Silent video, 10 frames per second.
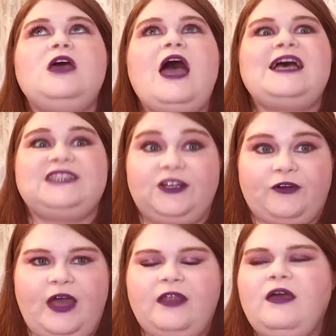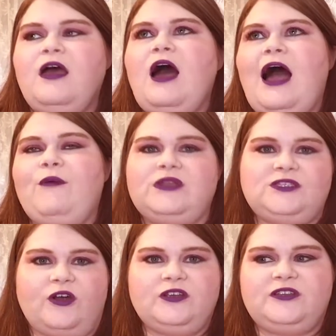as an undergrad, I wouldn't
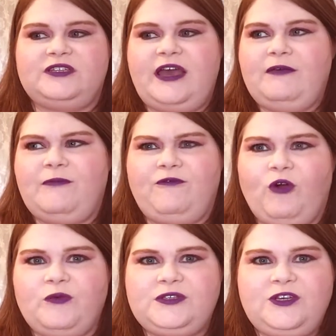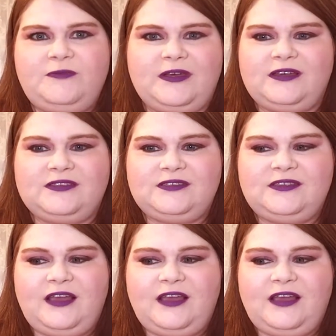start until the day before it was due, because